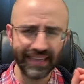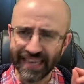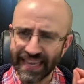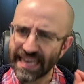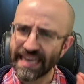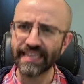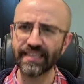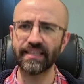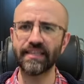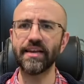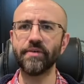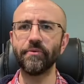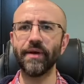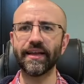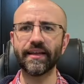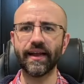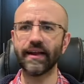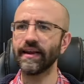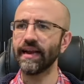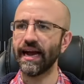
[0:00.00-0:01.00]
easily
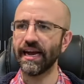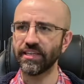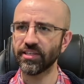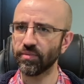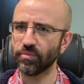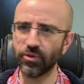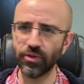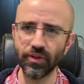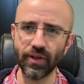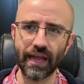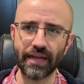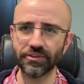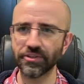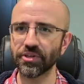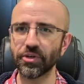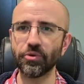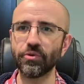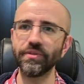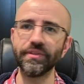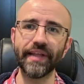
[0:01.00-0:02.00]
recognizable
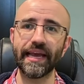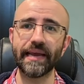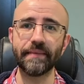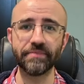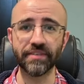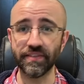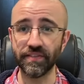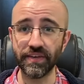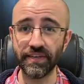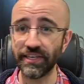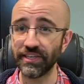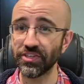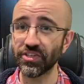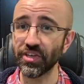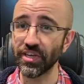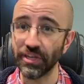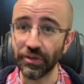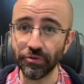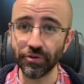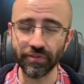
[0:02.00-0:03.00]
household names in the
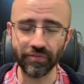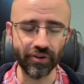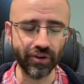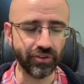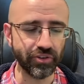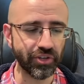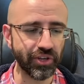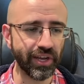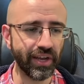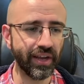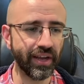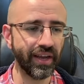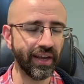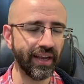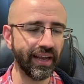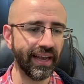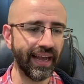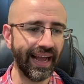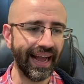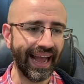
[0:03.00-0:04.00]
DC universe.
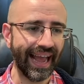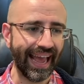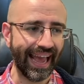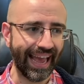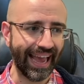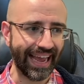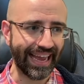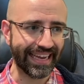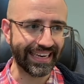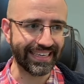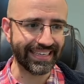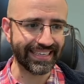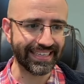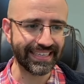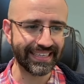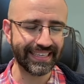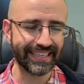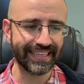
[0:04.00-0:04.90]
And